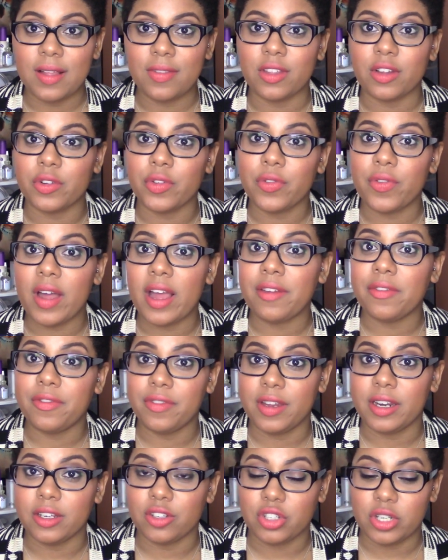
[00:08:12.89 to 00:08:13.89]
And there's 5
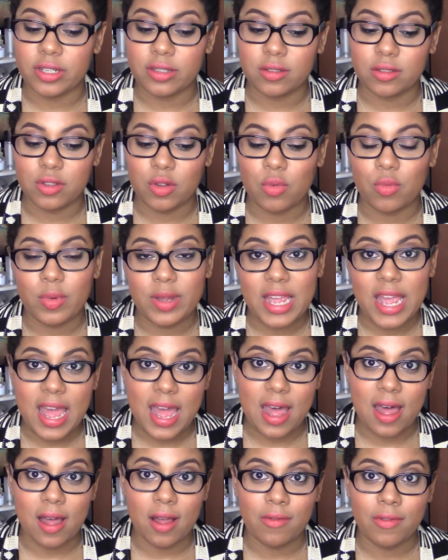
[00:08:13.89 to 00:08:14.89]
finishes. So, we
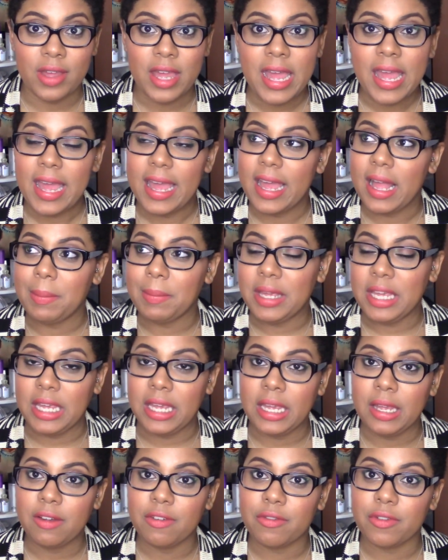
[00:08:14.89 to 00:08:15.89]
have
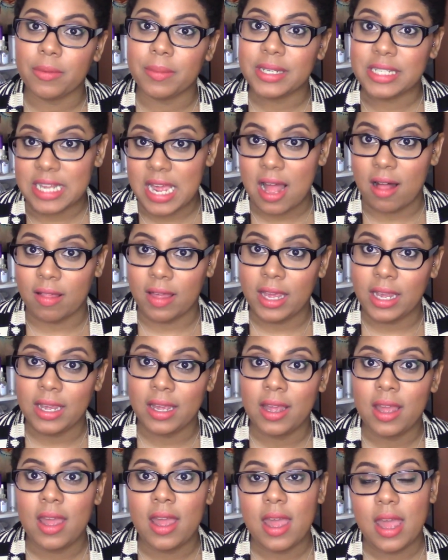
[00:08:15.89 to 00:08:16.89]
ME for
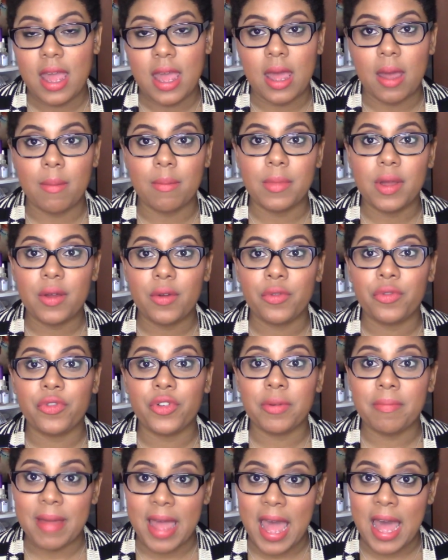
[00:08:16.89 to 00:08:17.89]
metallic, M
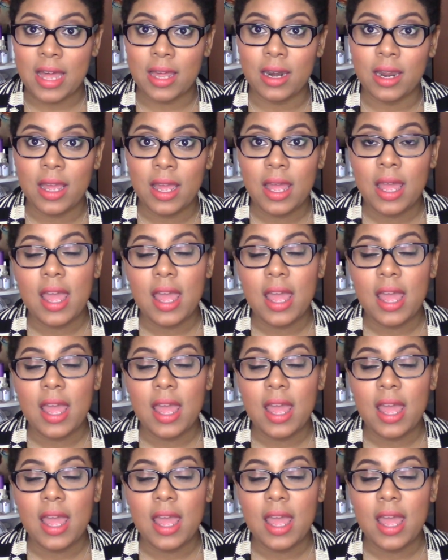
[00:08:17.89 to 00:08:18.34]
for matte,